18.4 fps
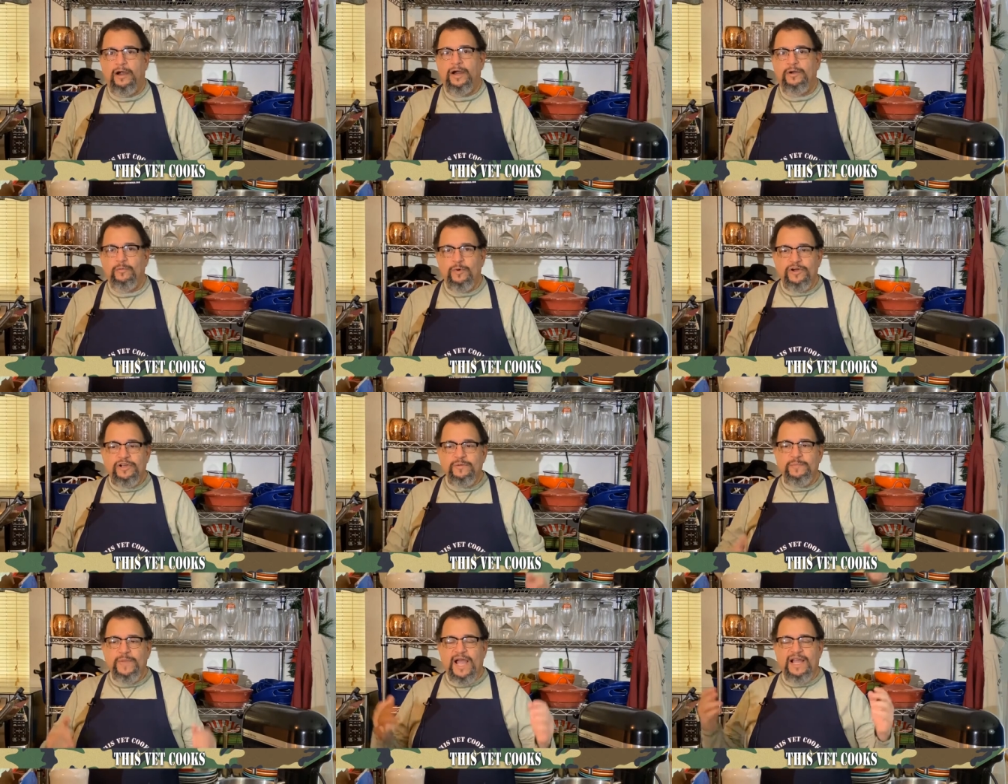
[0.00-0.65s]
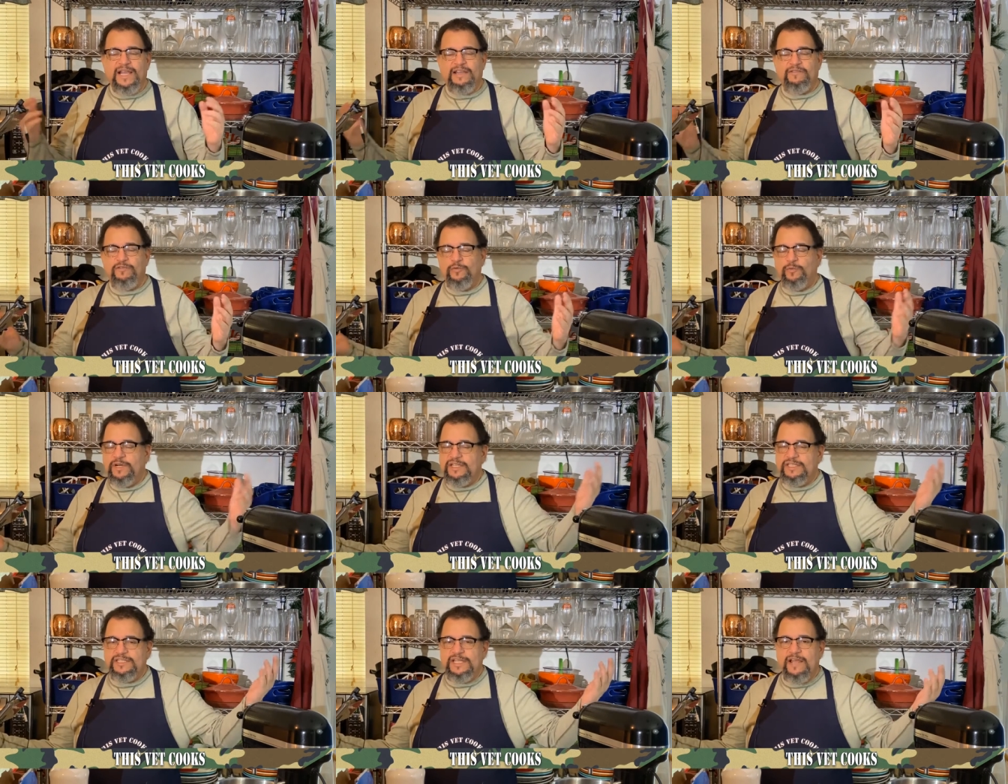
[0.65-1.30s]
Alright, welcome back
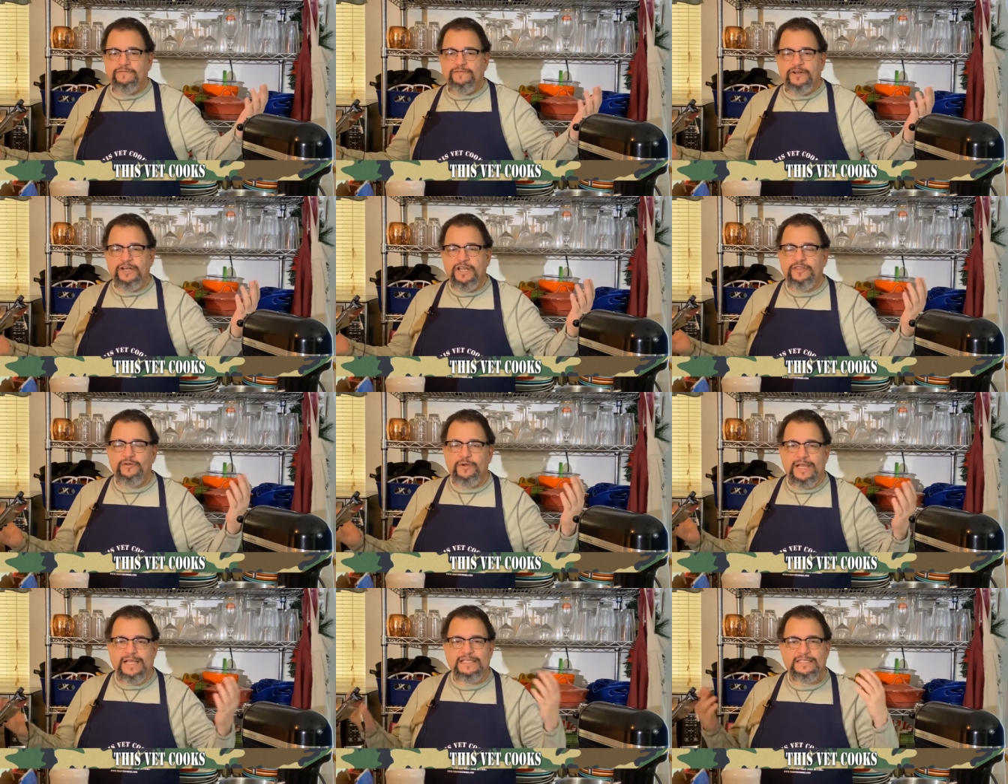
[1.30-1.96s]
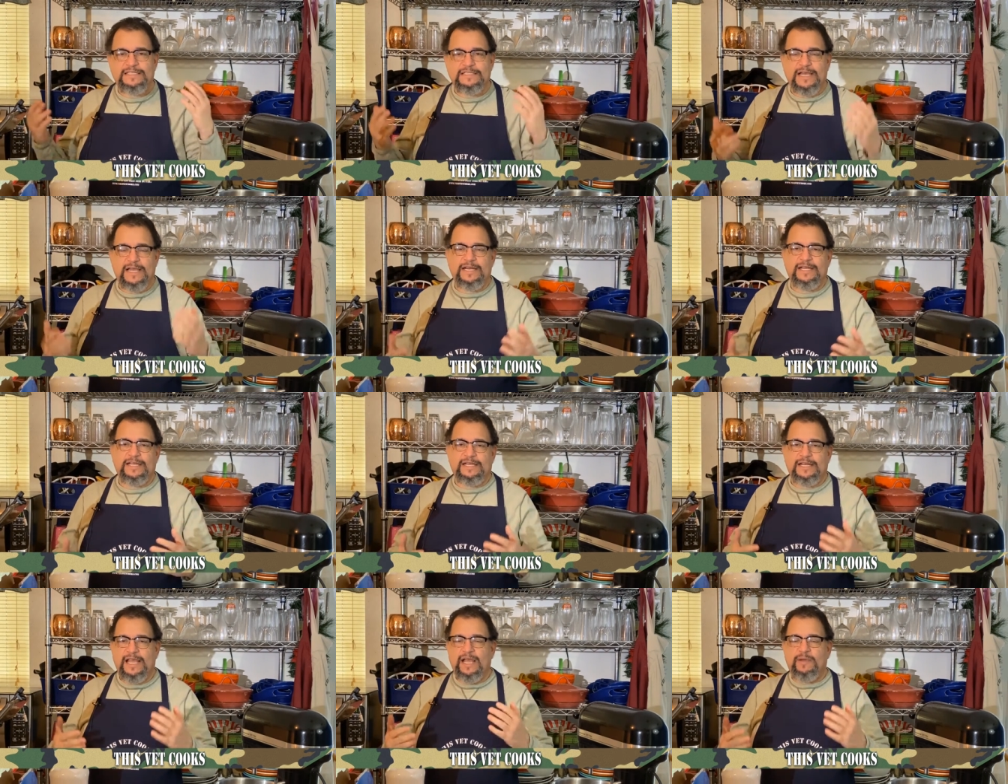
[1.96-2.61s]
everyone. It's time for another exciting